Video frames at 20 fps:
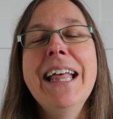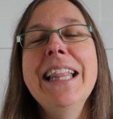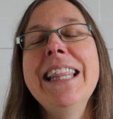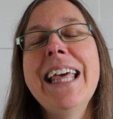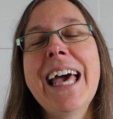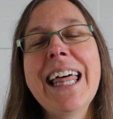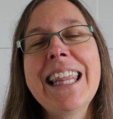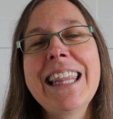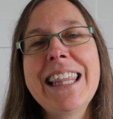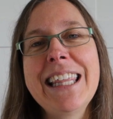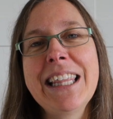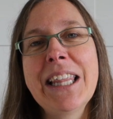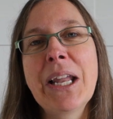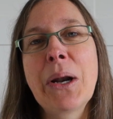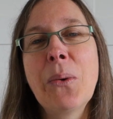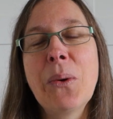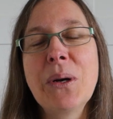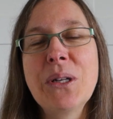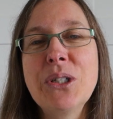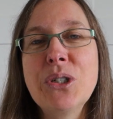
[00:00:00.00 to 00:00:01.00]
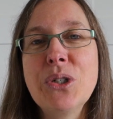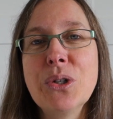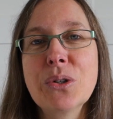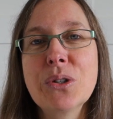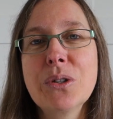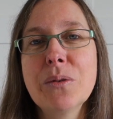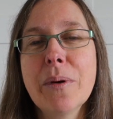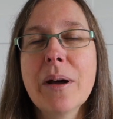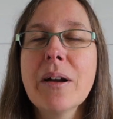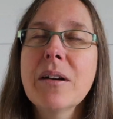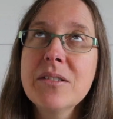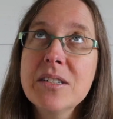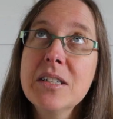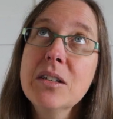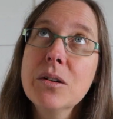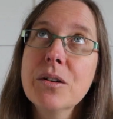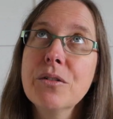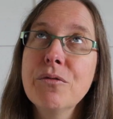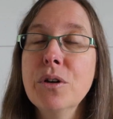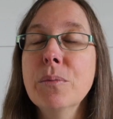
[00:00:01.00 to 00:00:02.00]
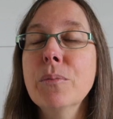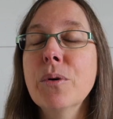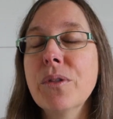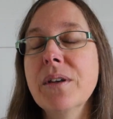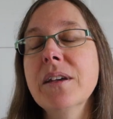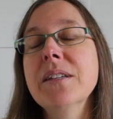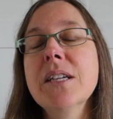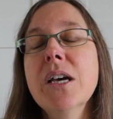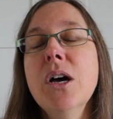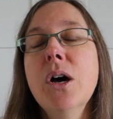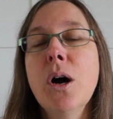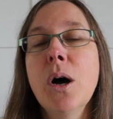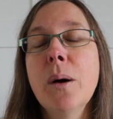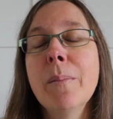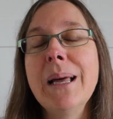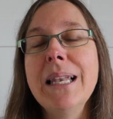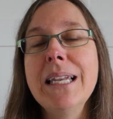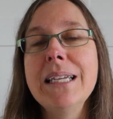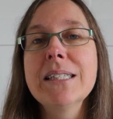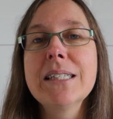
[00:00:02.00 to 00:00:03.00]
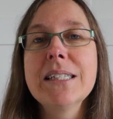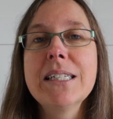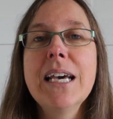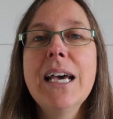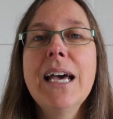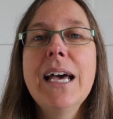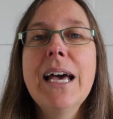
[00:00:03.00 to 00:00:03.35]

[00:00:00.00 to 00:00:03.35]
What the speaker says: the other thing that I wanted to talk to you about, I've still got a few more things on my list.